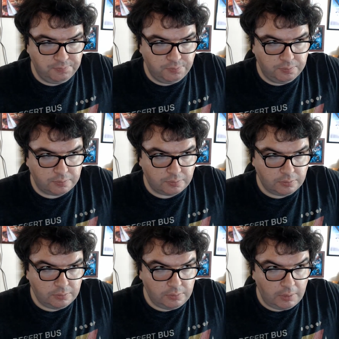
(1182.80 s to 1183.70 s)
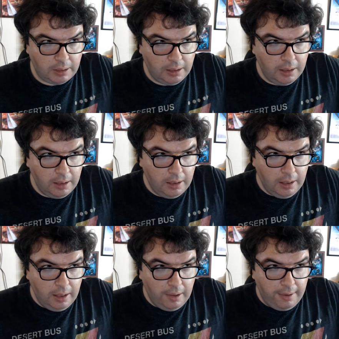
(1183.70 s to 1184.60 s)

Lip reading: Nobody speaks.